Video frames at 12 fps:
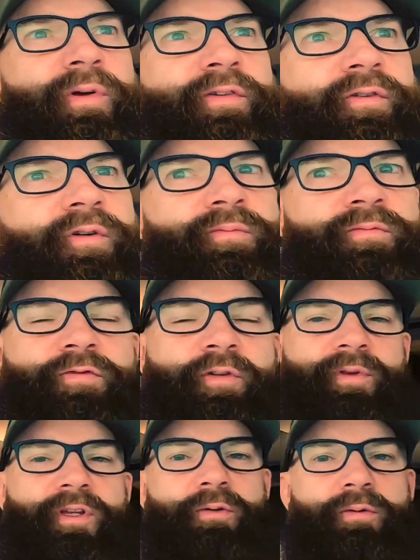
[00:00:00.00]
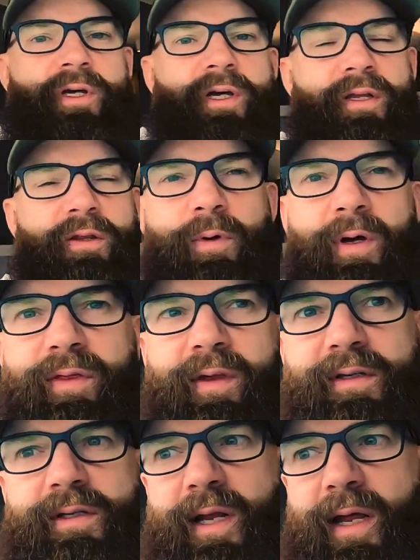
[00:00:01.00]
from, from the UK, the way things
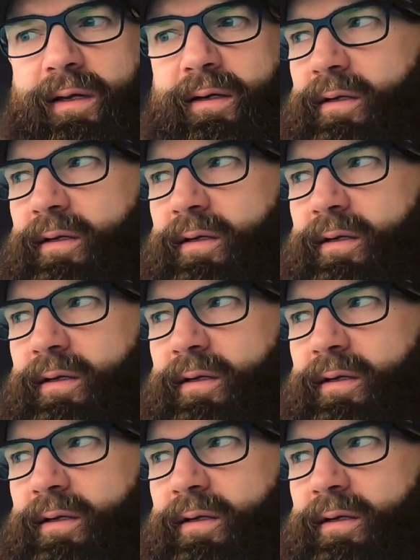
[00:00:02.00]
stand.